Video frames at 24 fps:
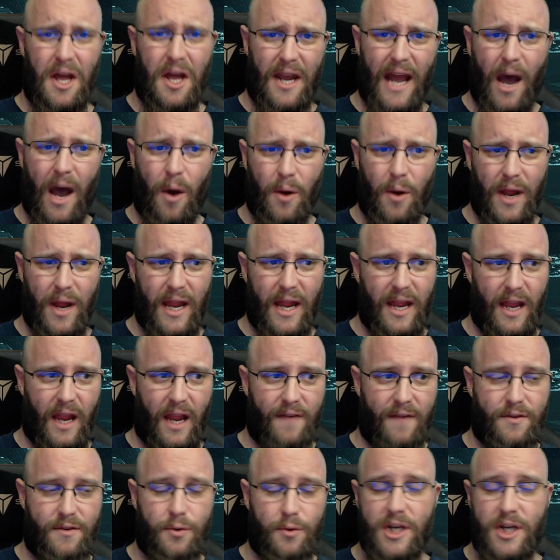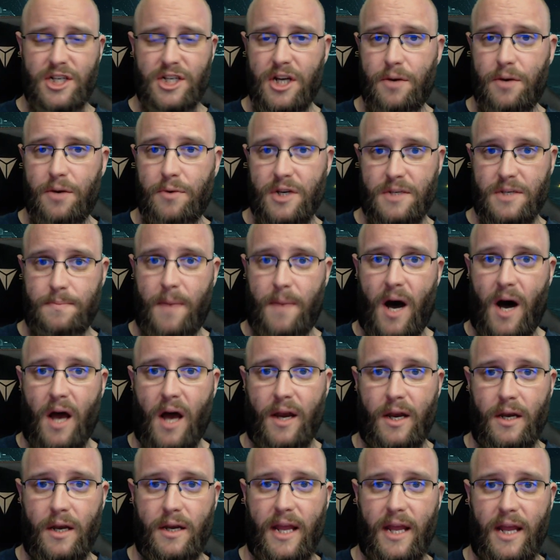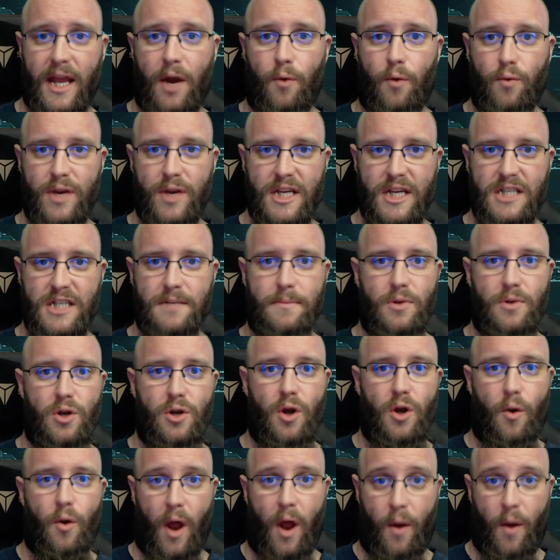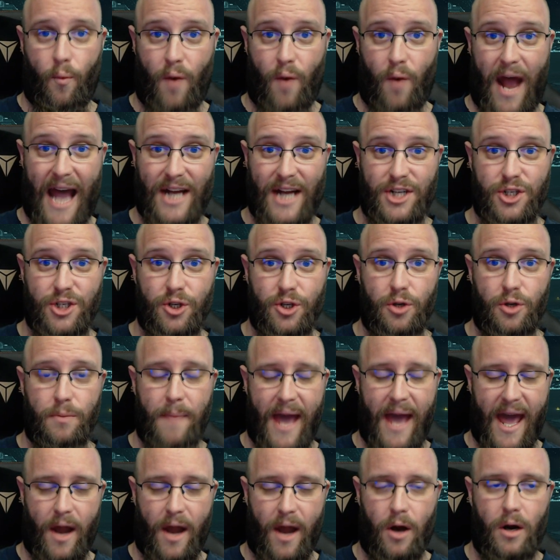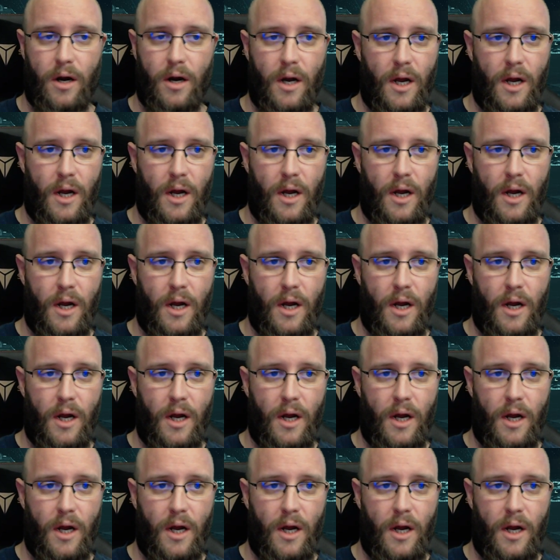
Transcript: Now, if Twitch had responded in a reasonable and rational manner,